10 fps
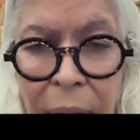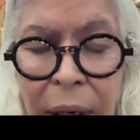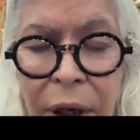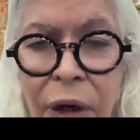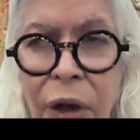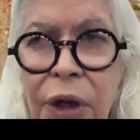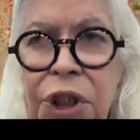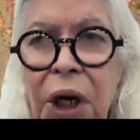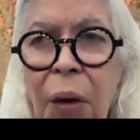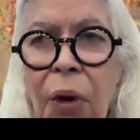in
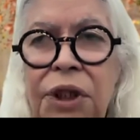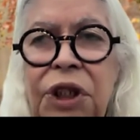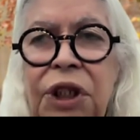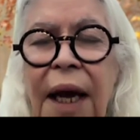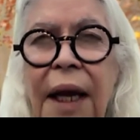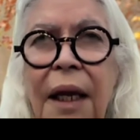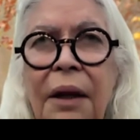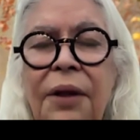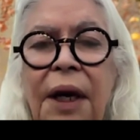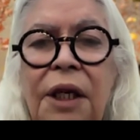conclusion, I want to say
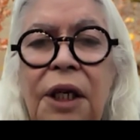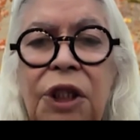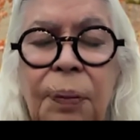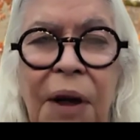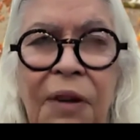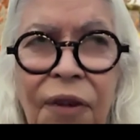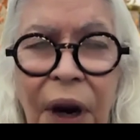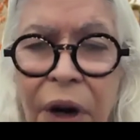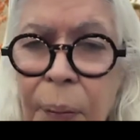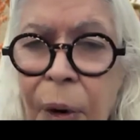that it is
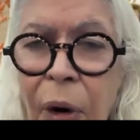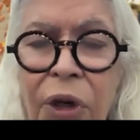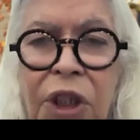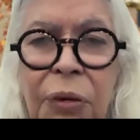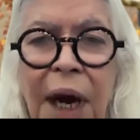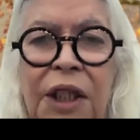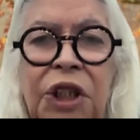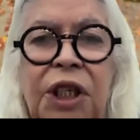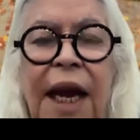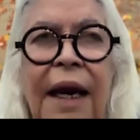very important to
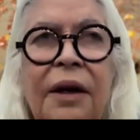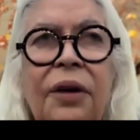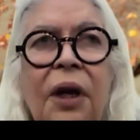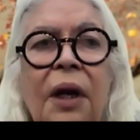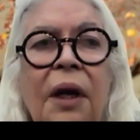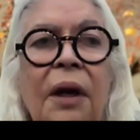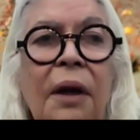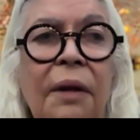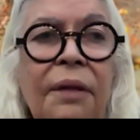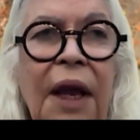understand
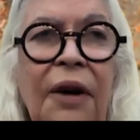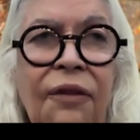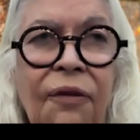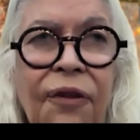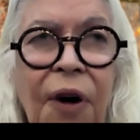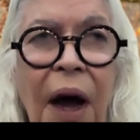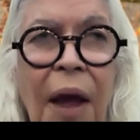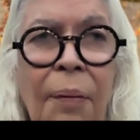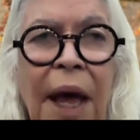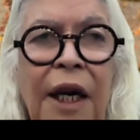that
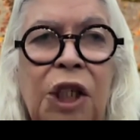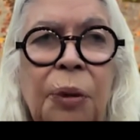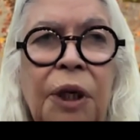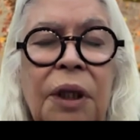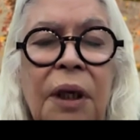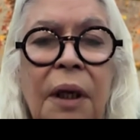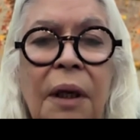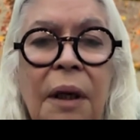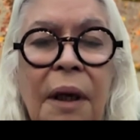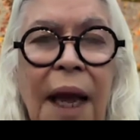fire management,
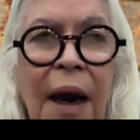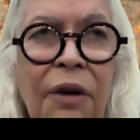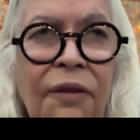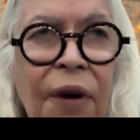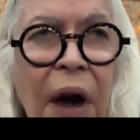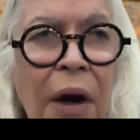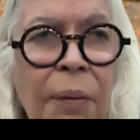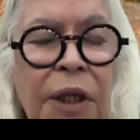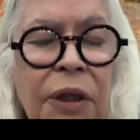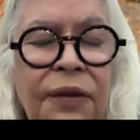our
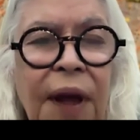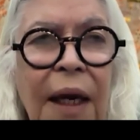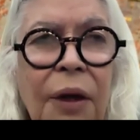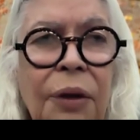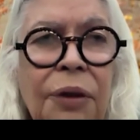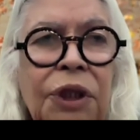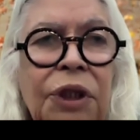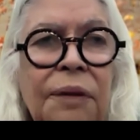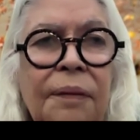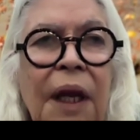environmental
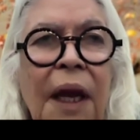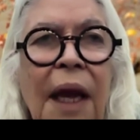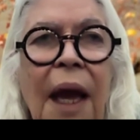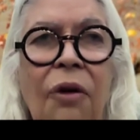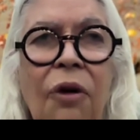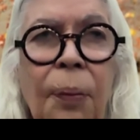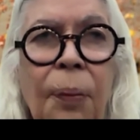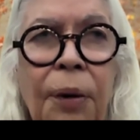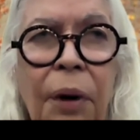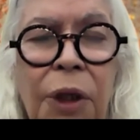values, our
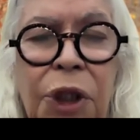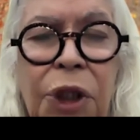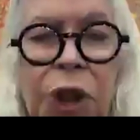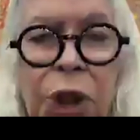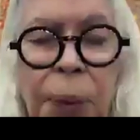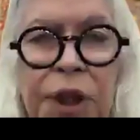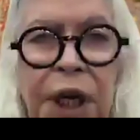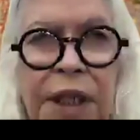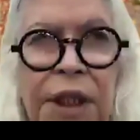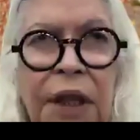approach to
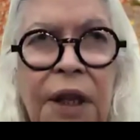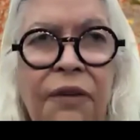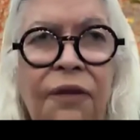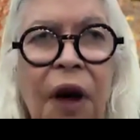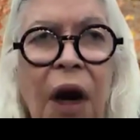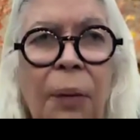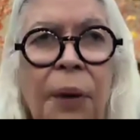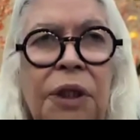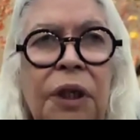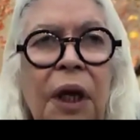protecting the
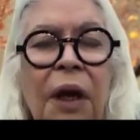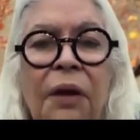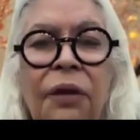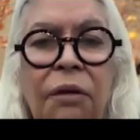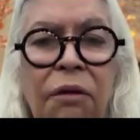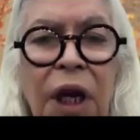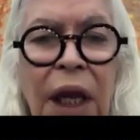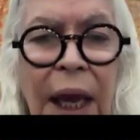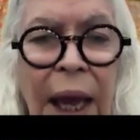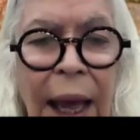environment, the
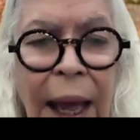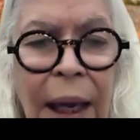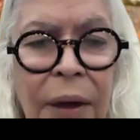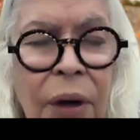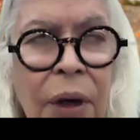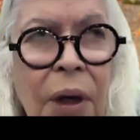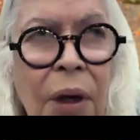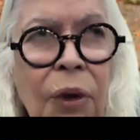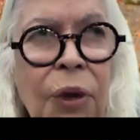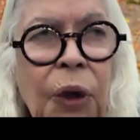regard
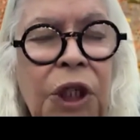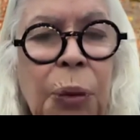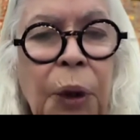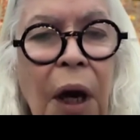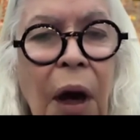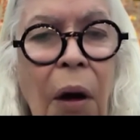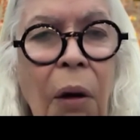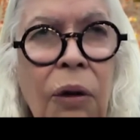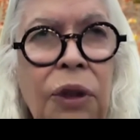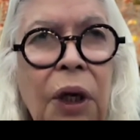with which we
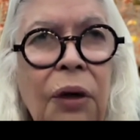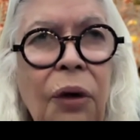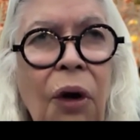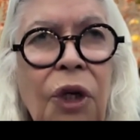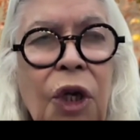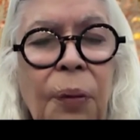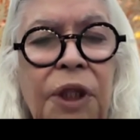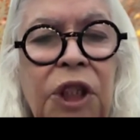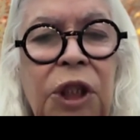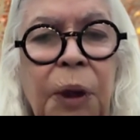hold
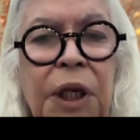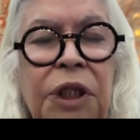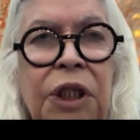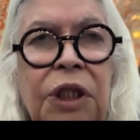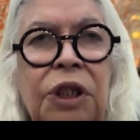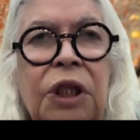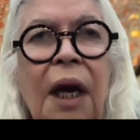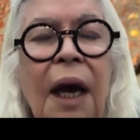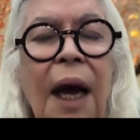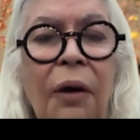non-human species
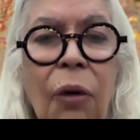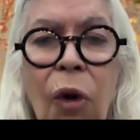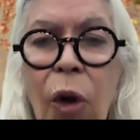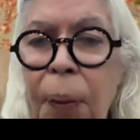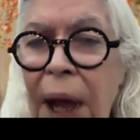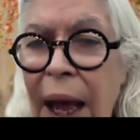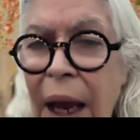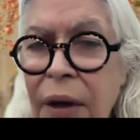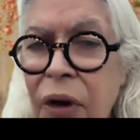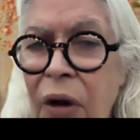are all
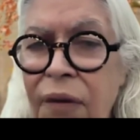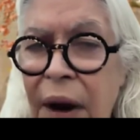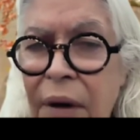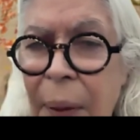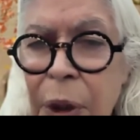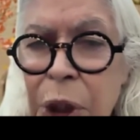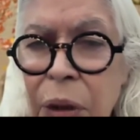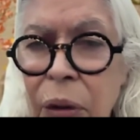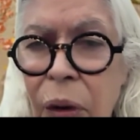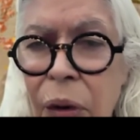part of our
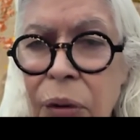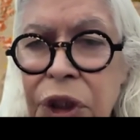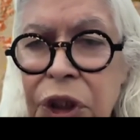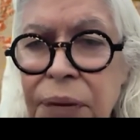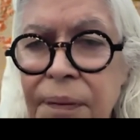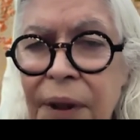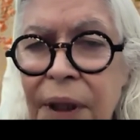Aboriginal laws.